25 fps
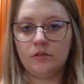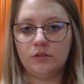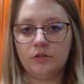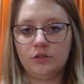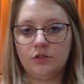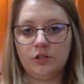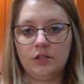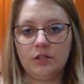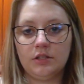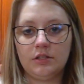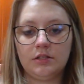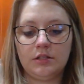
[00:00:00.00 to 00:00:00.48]

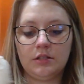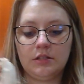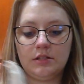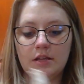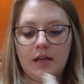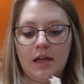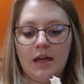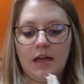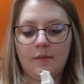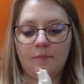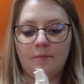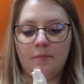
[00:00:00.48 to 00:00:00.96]
just a
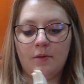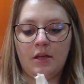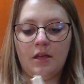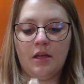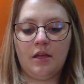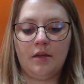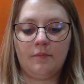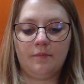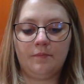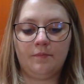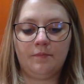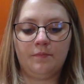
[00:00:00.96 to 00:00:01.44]
tad
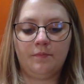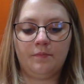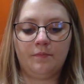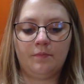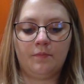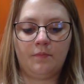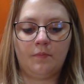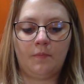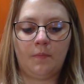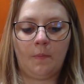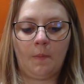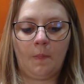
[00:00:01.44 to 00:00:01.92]
bit.
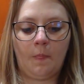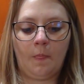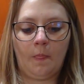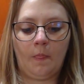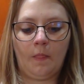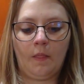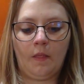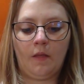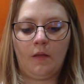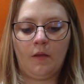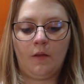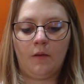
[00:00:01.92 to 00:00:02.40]

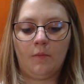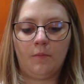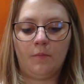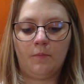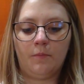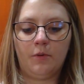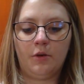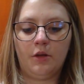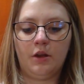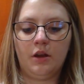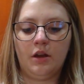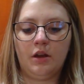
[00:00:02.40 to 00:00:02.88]

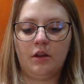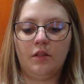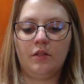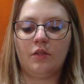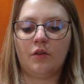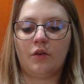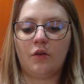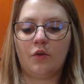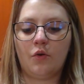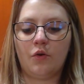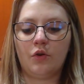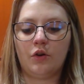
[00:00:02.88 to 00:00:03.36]
Put it in
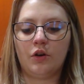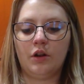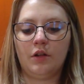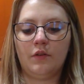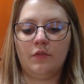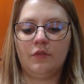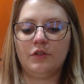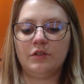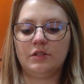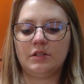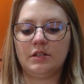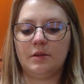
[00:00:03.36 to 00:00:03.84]
the corner
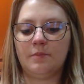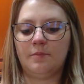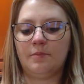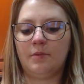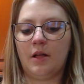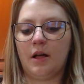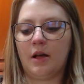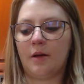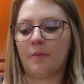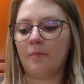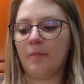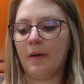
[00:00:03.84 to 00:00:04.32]
of your
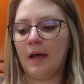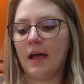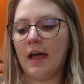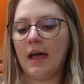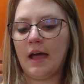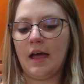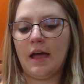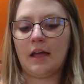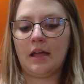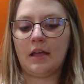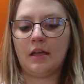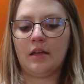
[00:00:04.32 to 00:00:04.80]
Ziploc
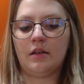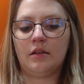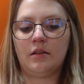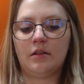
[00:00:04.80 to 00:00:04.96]
bag.